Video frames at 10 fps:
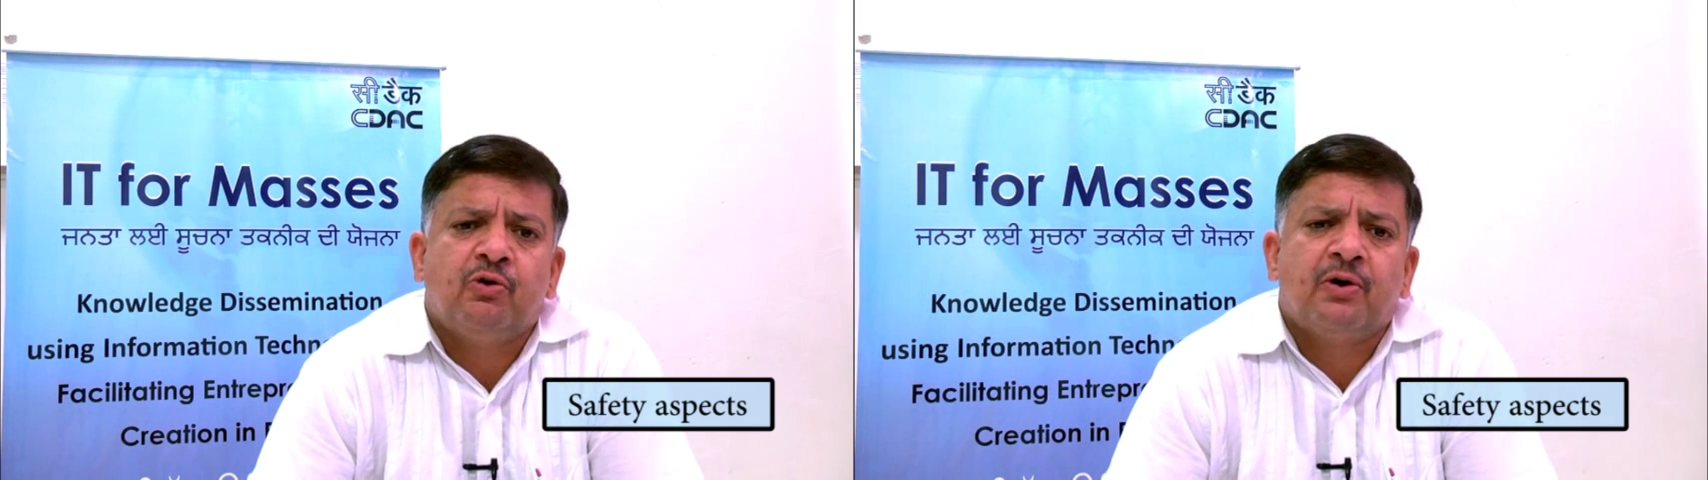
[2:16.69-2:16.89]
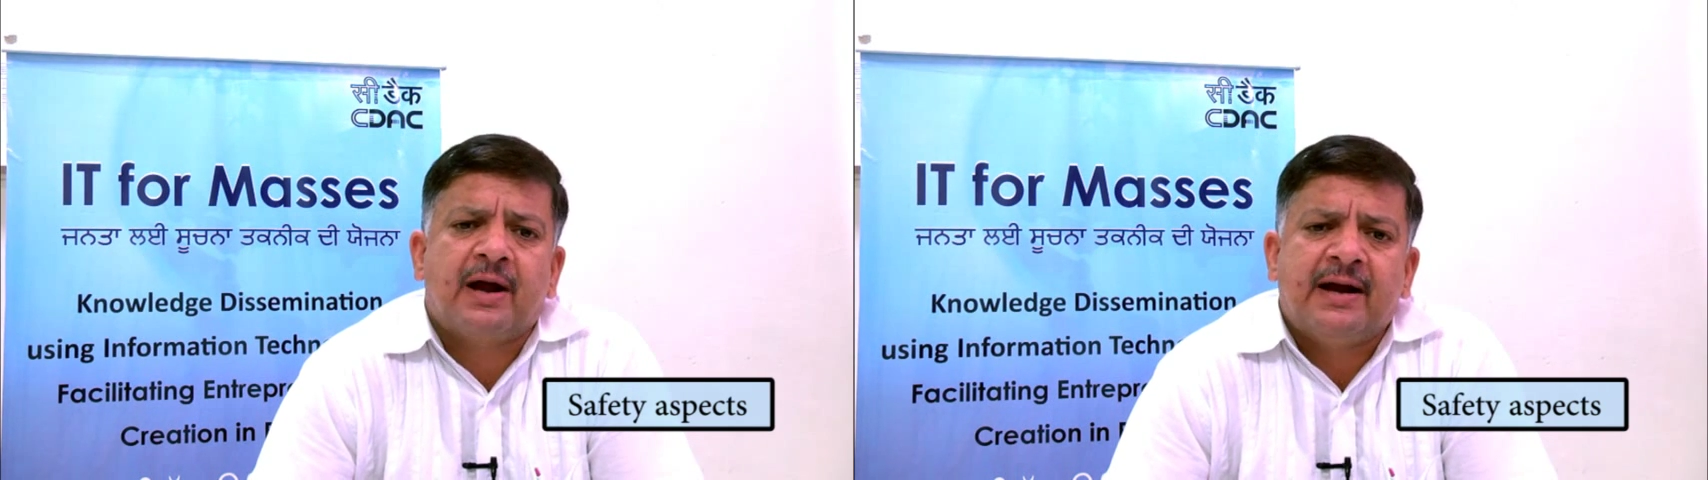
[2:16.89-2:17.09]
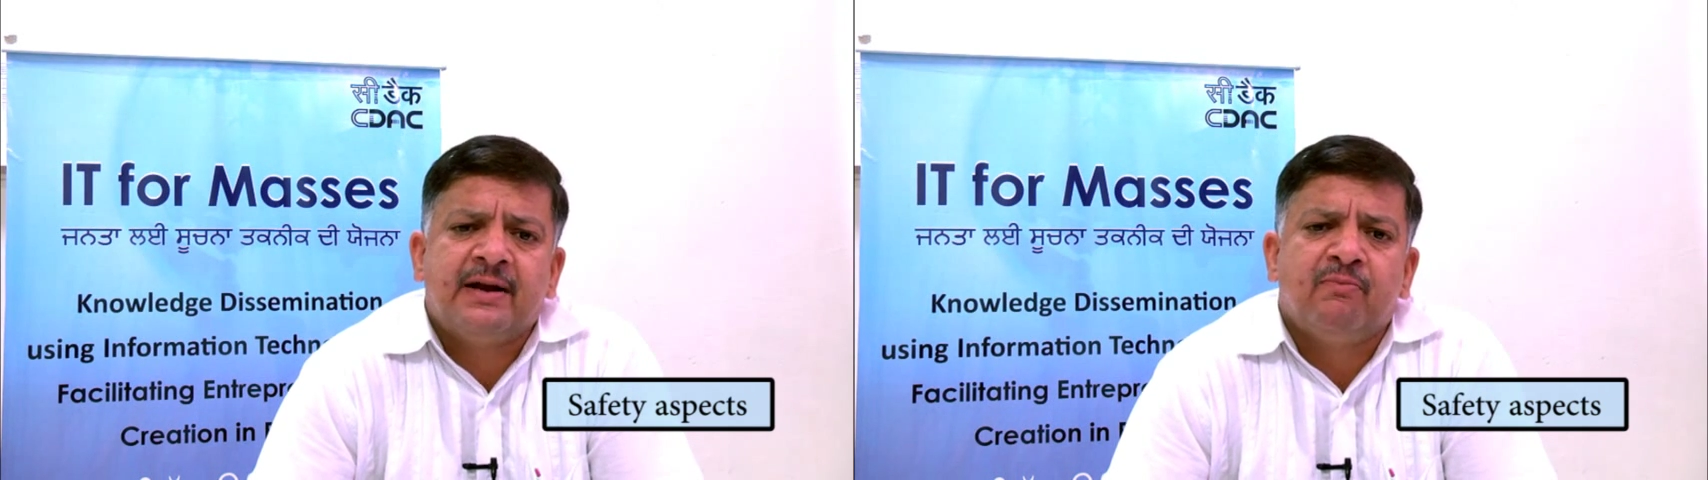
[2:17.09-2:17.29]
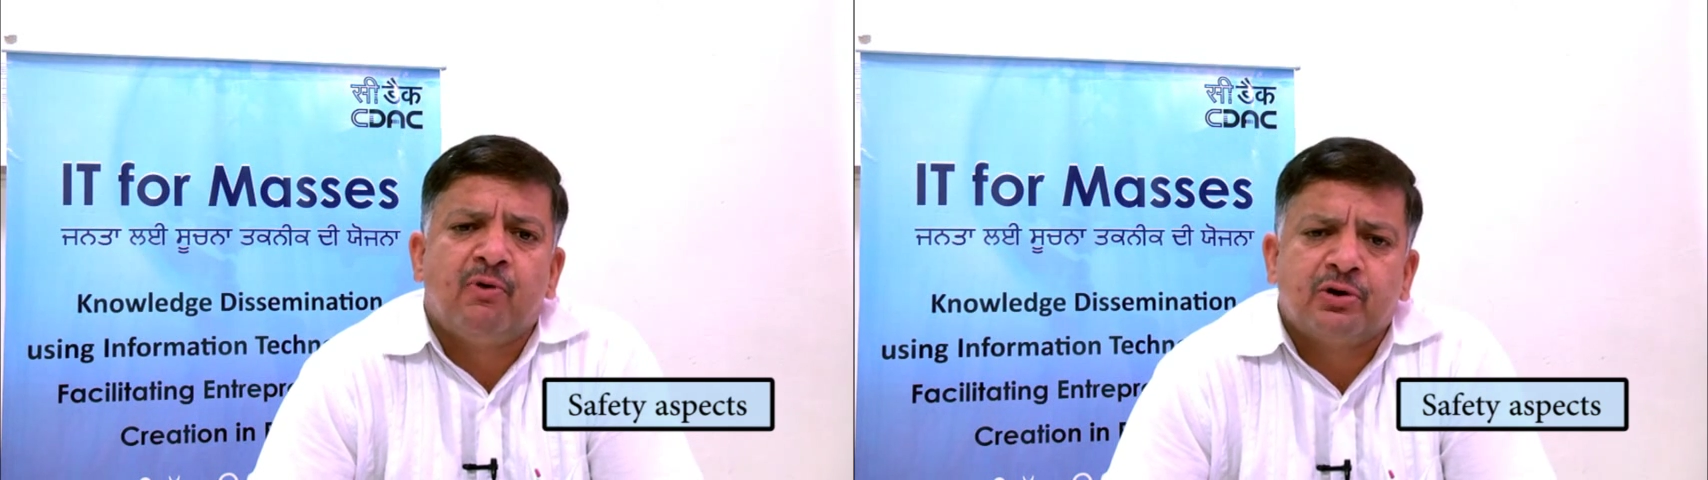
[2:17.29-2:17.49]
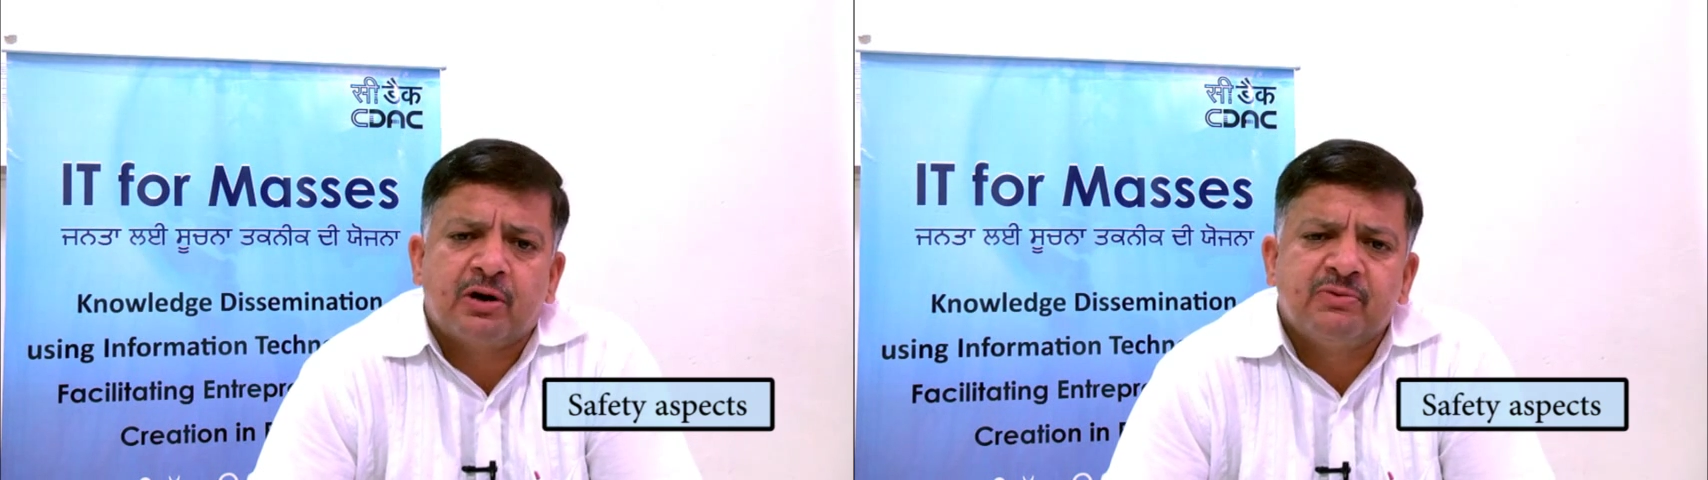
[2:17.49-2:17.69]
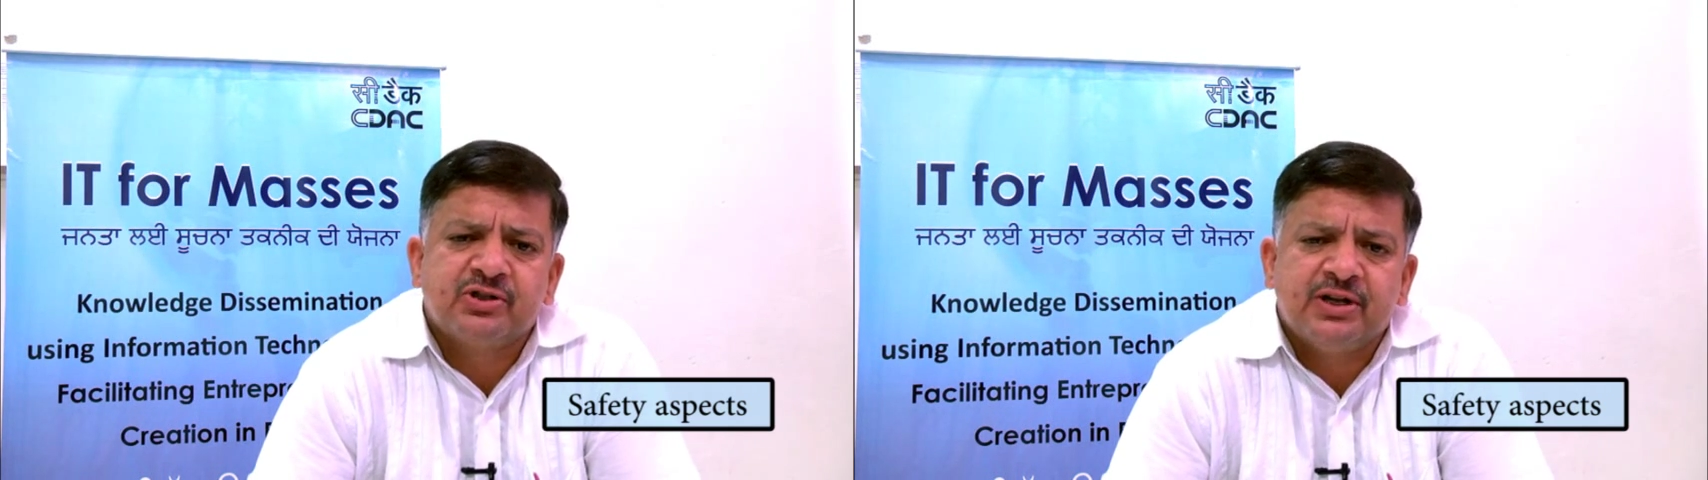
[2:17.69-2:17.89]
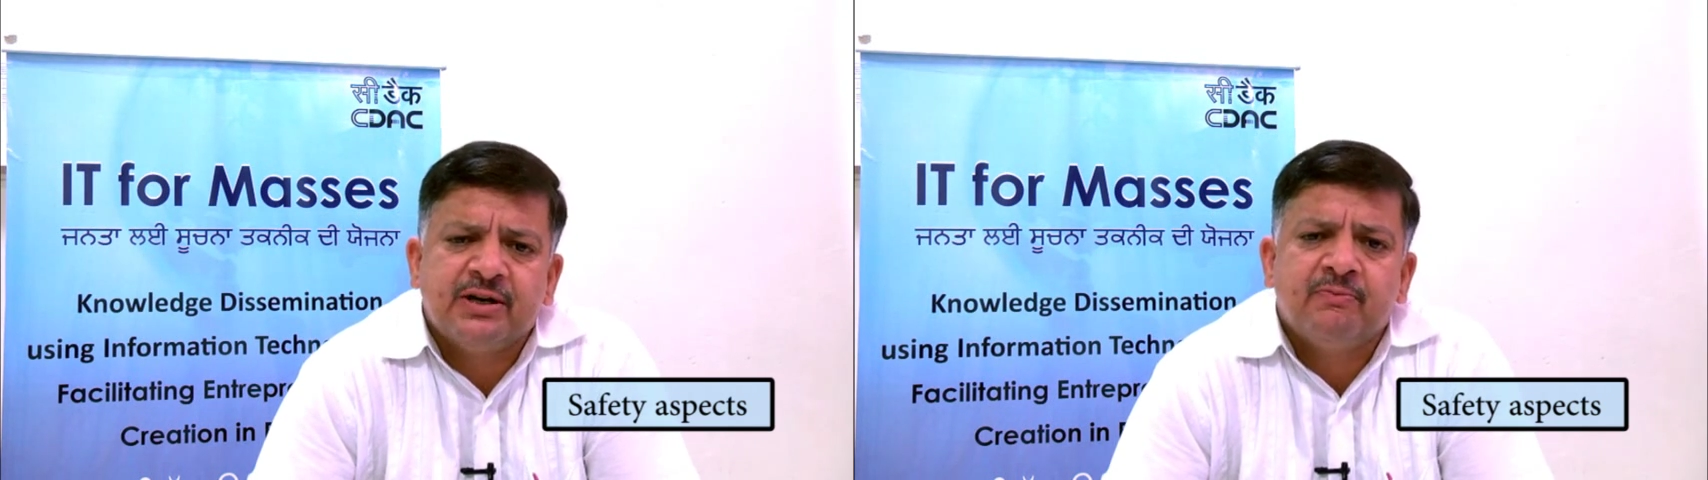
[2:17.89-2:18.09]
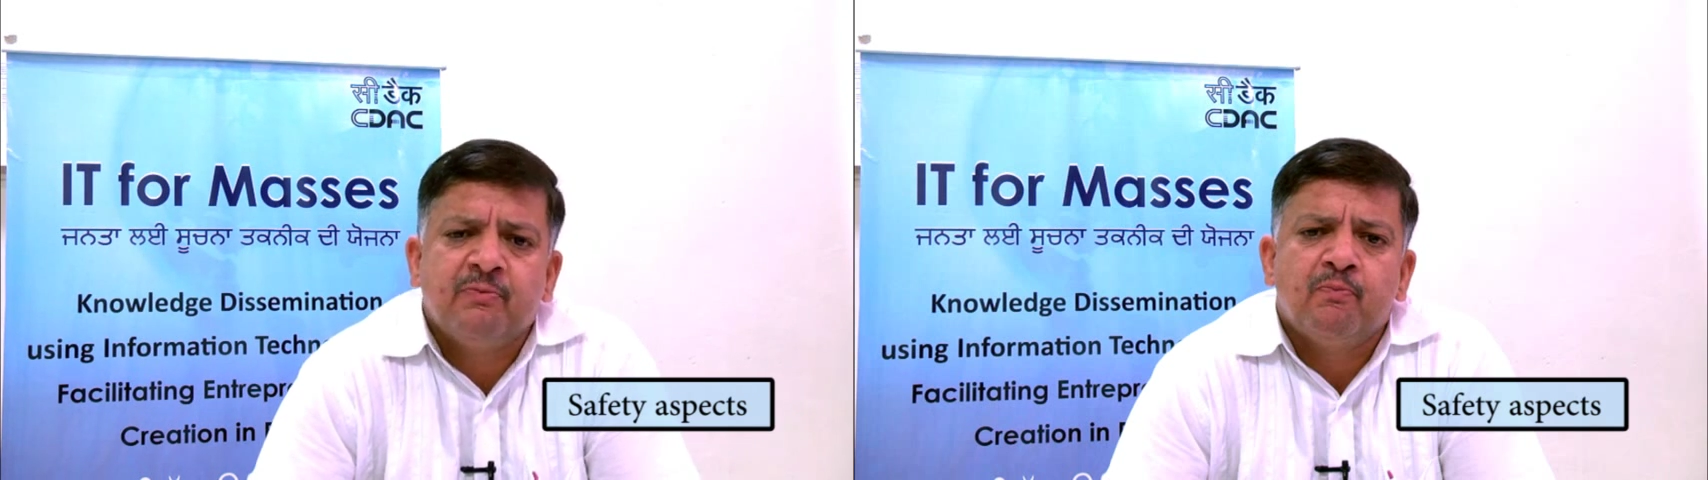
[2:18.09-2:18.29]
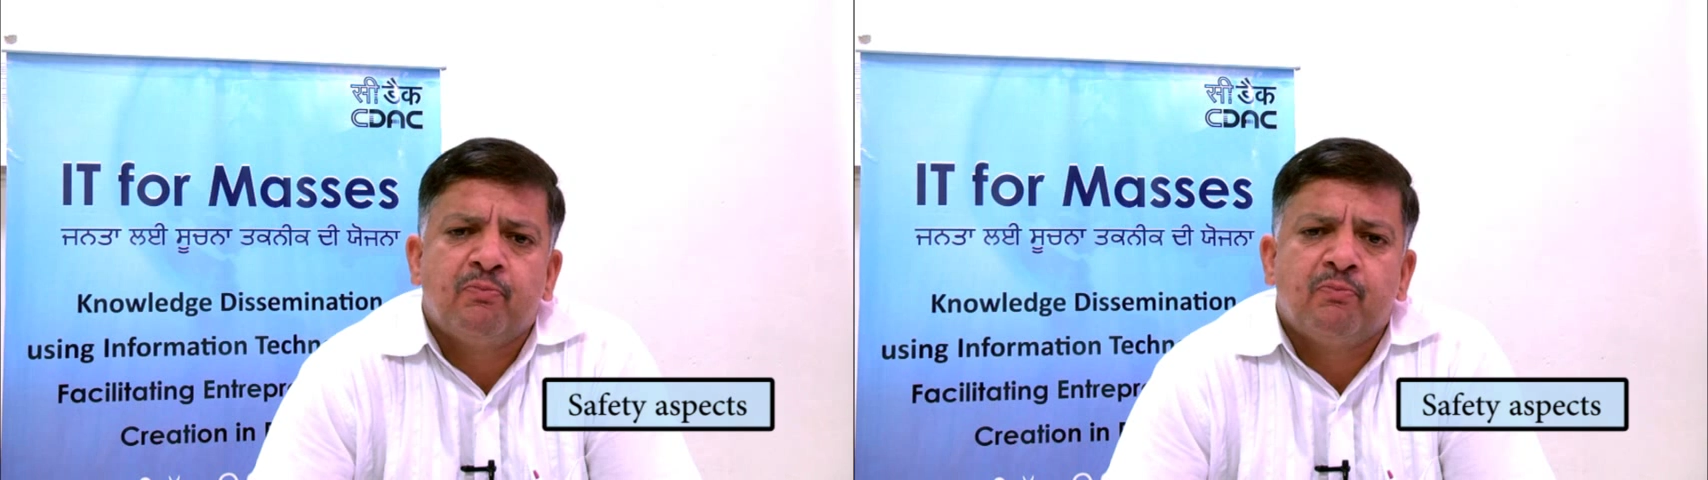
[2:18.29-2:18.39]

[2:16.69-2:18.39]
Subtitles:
or any motor machine,